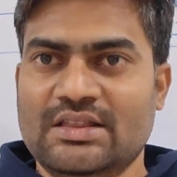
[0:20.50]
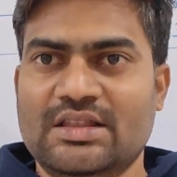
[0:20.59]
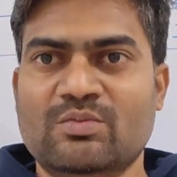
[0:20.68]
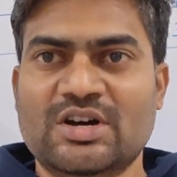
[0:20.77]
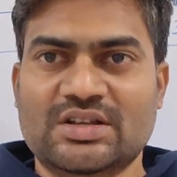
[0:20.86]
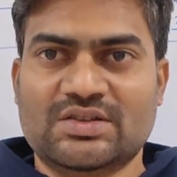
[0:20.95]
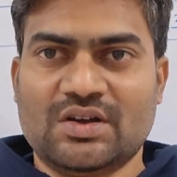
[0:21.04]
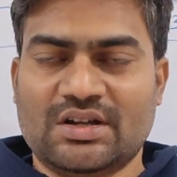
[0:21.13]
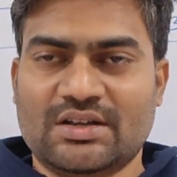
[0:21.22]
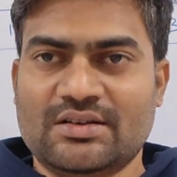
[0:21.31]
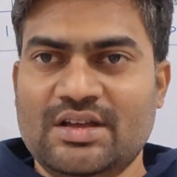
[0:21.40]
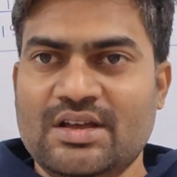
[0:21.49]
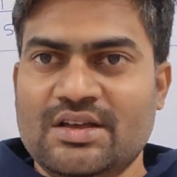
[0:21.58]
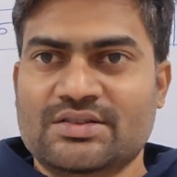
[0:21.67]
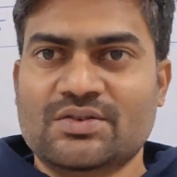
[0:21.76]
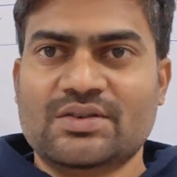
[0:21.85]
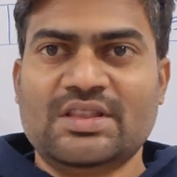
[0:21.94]
the merge sort.
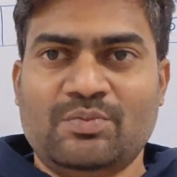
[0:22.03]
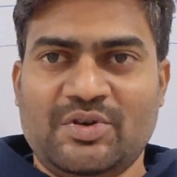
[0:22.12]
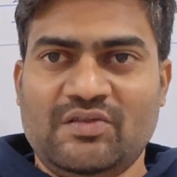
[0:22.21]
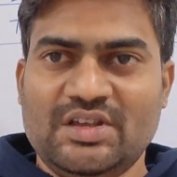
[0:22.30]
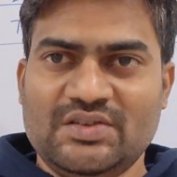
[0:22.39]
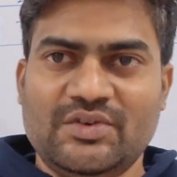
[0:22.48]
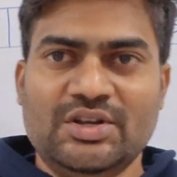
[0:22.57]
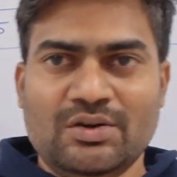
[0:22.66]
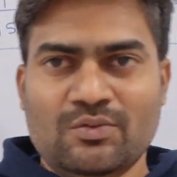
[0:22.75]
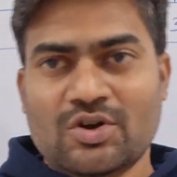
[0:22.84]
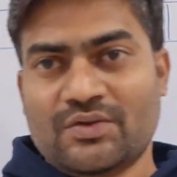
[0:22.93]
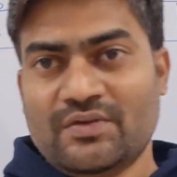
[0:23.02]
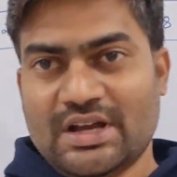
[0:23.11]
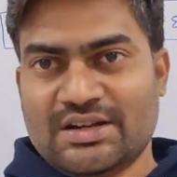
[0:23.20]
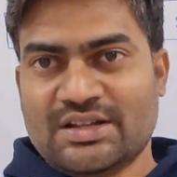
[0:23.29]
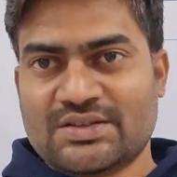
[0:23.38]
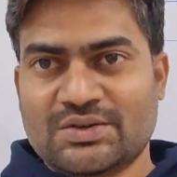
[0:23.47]
So in the previous video what we
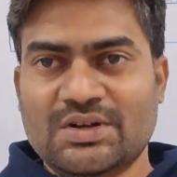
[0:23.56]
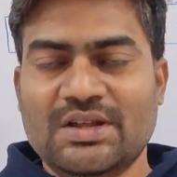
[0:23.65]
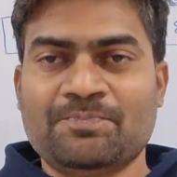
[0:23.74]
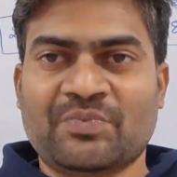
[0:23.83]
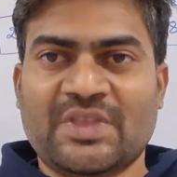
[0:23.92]
understood,